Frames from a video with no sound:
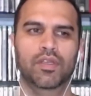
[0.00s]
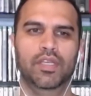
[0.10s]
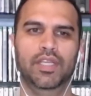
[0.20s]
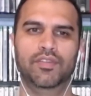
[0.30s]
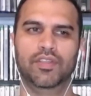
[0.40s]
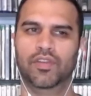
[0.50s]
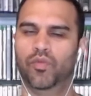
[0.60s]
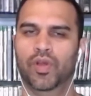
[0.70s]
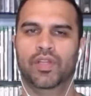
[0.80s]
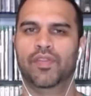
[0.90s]
it's
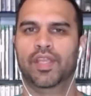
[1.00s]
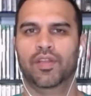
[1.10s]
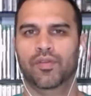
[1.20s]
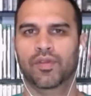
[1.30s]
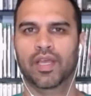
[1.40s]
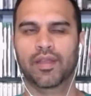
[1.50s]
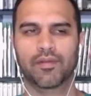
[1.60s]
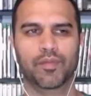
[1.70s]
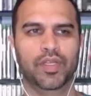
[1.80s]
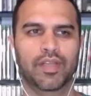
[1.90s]
weird that they can do
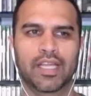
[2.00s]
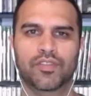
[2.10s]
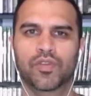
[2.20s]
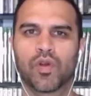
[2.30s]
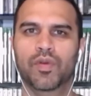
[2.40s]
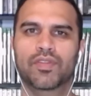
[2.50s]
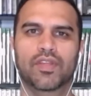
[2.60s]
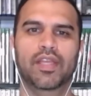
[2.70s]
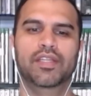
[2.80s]
that, but as you always say,